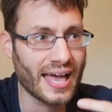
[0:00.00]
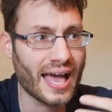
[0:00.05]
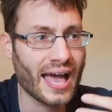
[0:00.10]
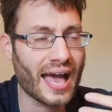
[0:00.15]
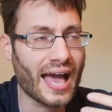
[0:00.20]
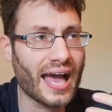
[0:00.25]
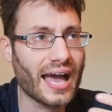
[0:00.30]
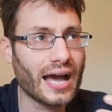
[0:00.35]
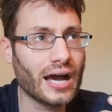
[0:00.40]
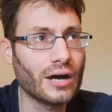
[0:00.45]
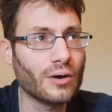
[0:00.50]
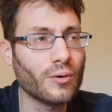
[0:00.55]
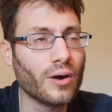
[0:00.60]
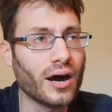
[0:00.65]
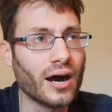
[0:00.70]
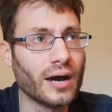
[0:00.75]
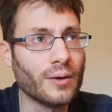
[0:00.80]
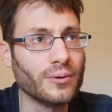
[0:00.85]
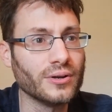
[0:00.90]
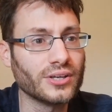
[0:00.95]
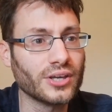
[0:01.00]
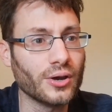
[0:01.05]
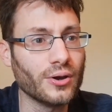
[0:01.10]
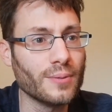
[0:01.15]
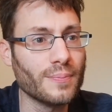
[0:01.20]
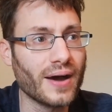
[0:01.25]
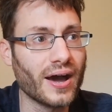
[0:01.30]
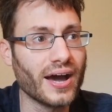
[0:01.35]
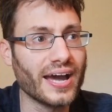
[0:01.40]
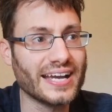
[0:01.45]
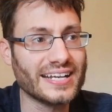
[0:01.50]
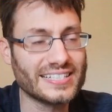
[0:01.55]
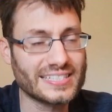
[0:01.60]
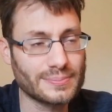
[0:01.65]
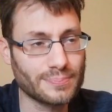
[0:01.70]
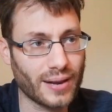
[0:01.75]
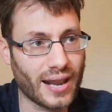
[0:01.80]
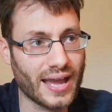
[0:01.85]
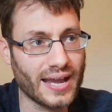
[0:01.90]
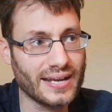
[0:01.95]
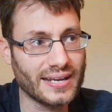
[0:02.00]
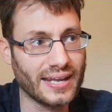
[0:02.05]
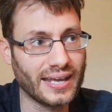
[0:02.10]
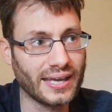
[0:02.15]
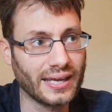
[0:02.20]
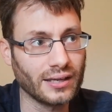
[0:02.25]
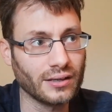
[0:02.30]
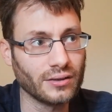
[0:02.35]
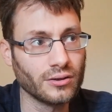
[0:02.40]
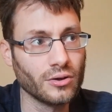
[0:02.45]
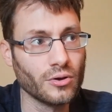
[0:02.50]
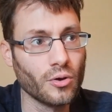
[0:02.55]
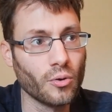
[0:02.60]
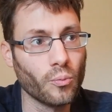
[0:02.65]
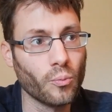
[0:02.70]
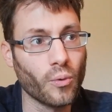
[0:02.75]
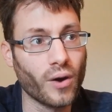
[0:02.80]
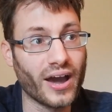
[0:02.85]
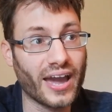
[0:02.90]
how I would go about explaining why